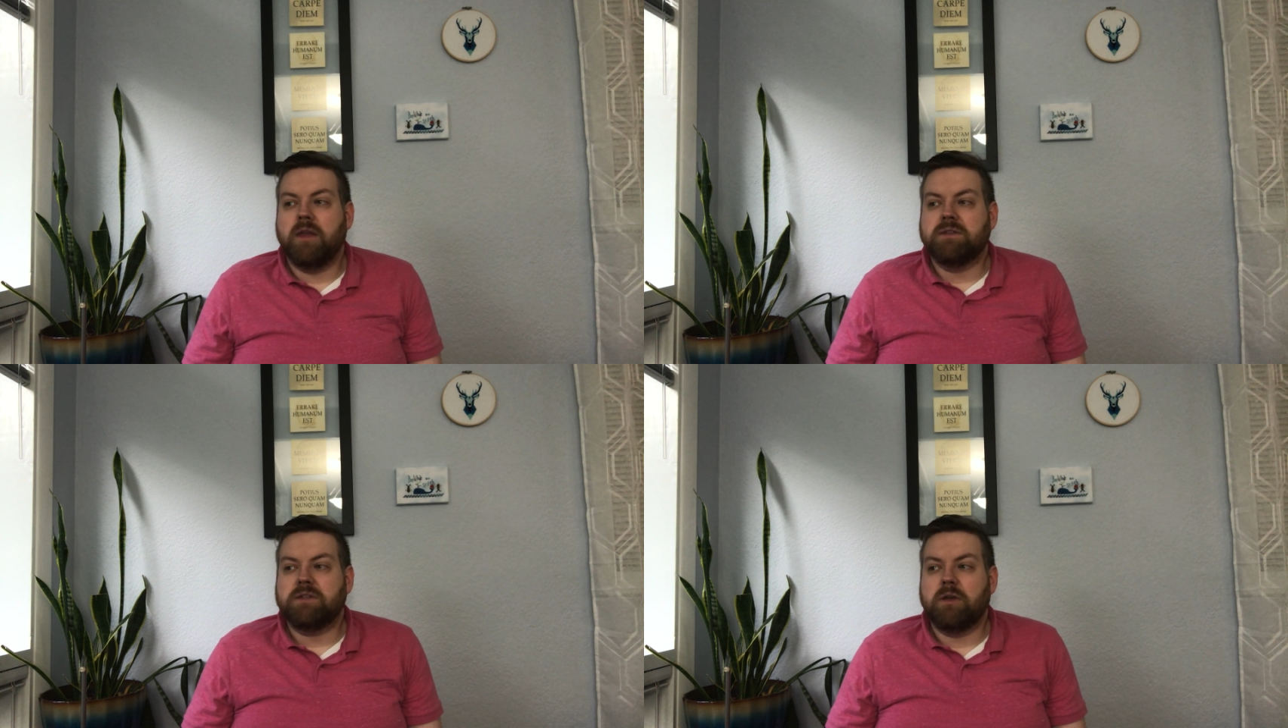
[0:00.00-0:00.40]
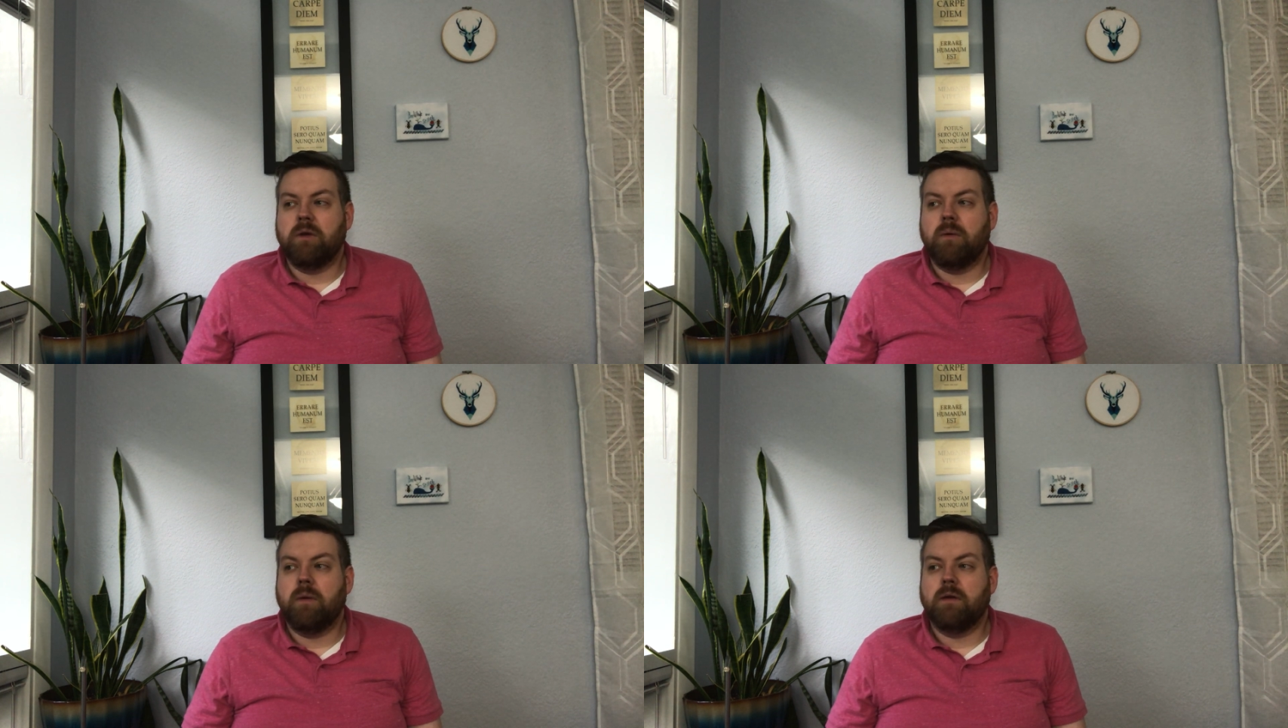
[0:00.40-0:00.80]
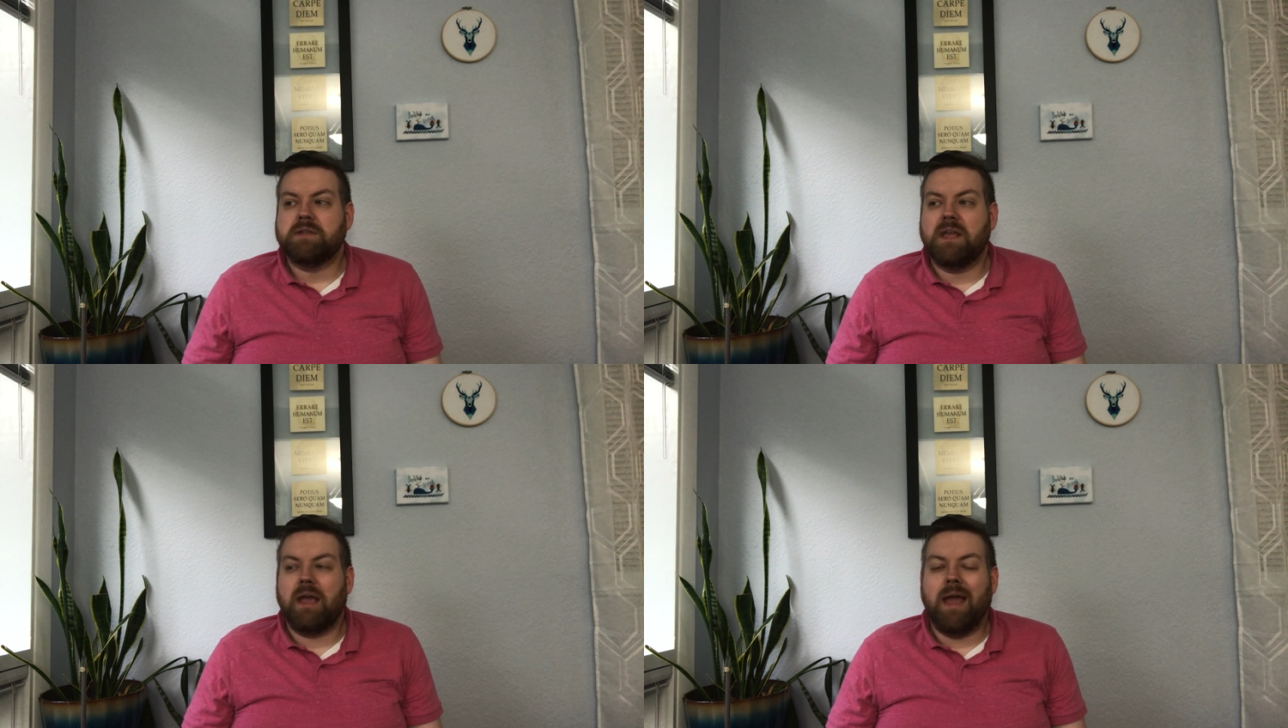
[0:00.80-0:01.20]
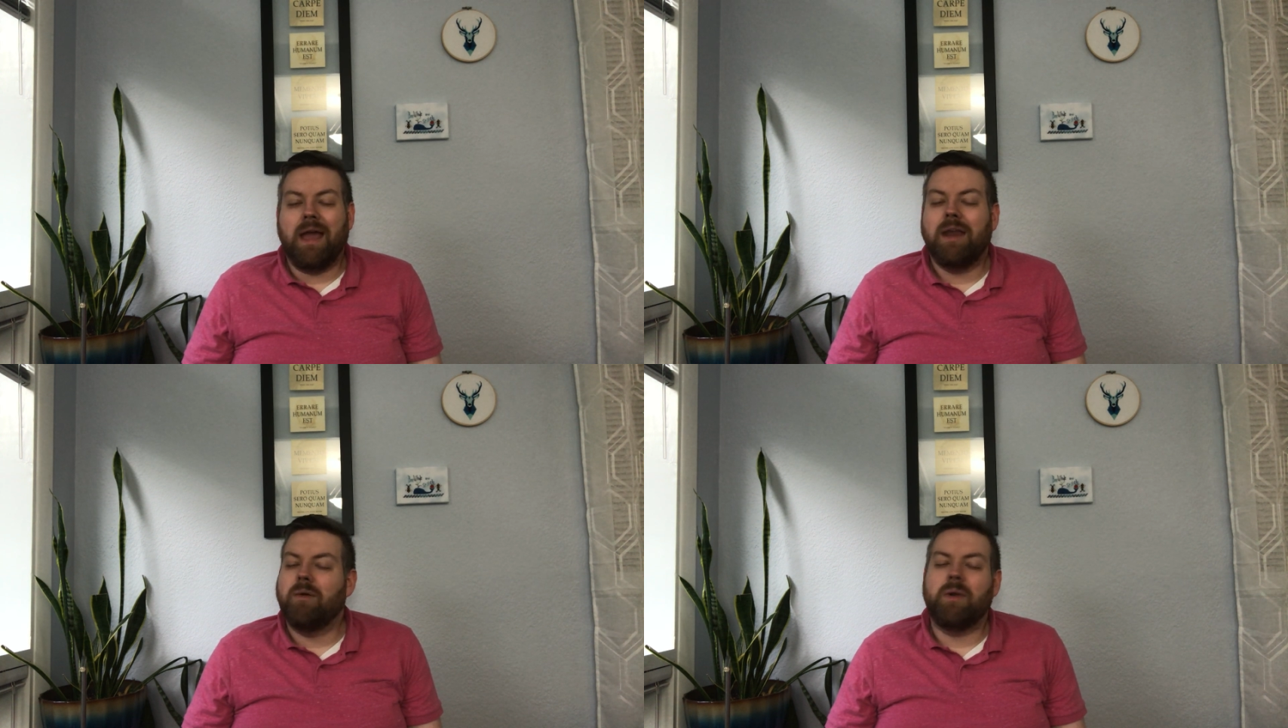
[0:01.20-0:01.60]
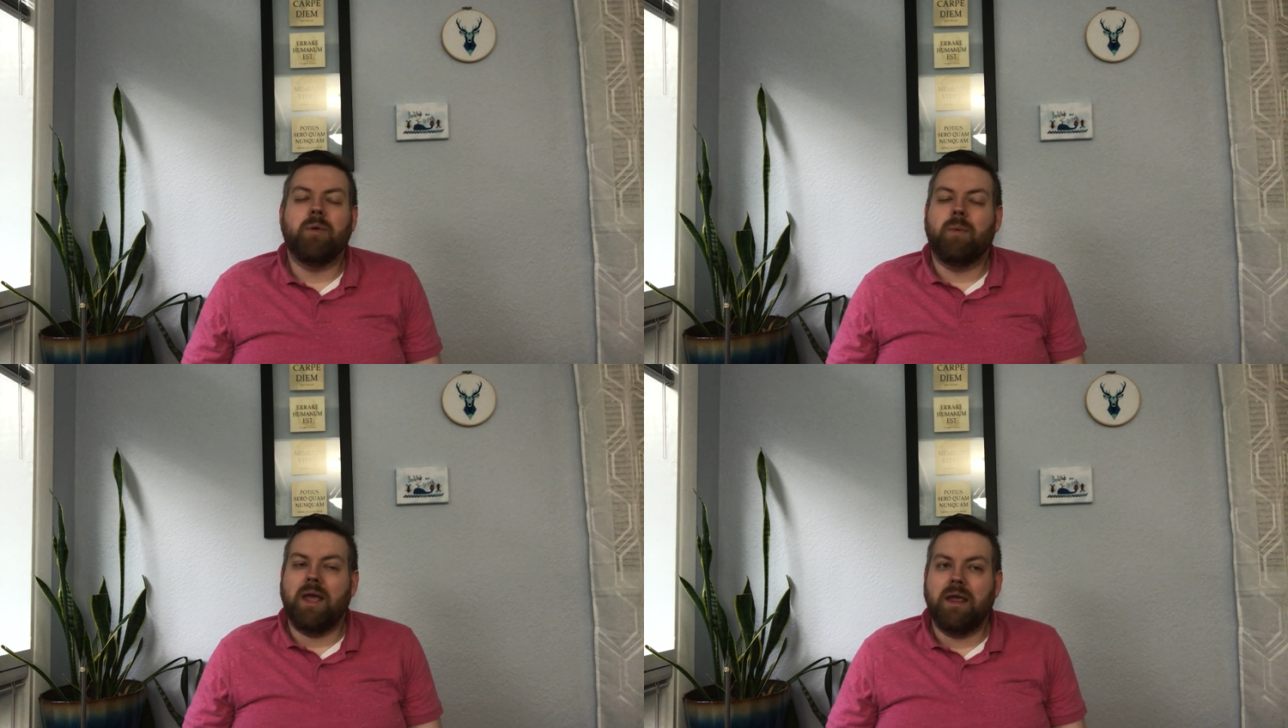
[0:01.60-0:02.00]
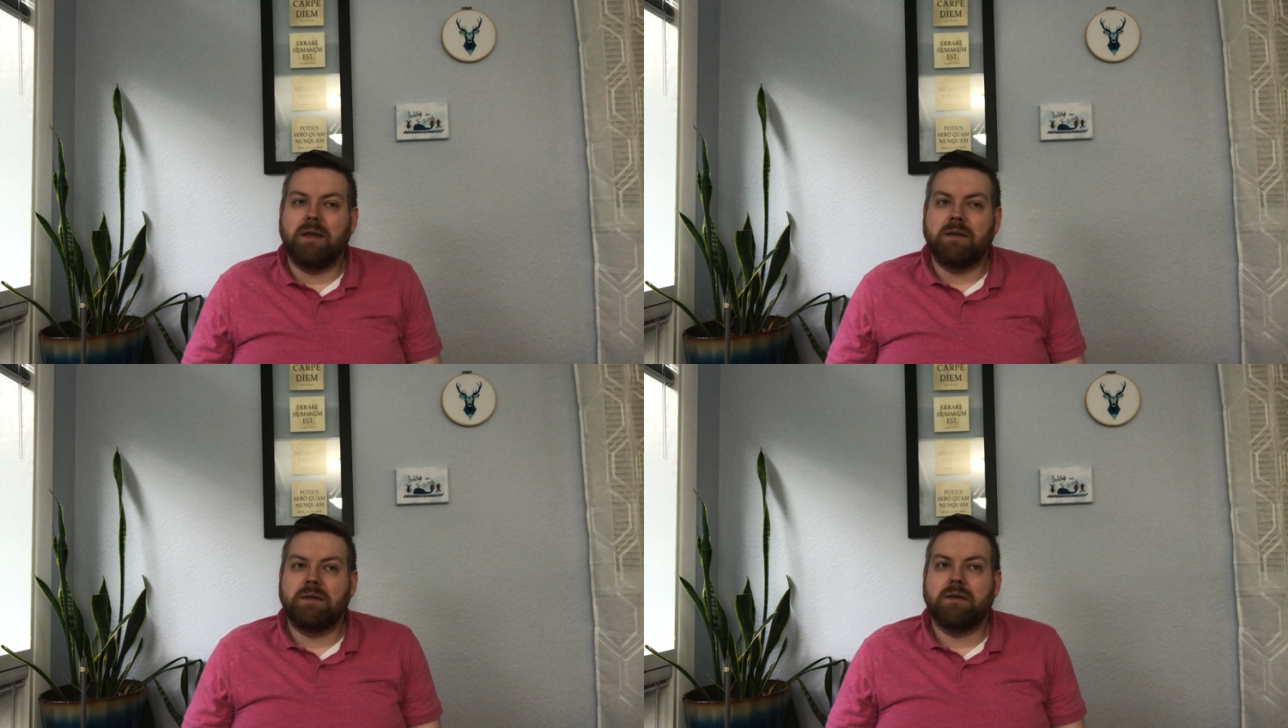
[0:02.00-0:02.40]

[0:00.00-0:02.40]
and so I was like, I don't want to wait.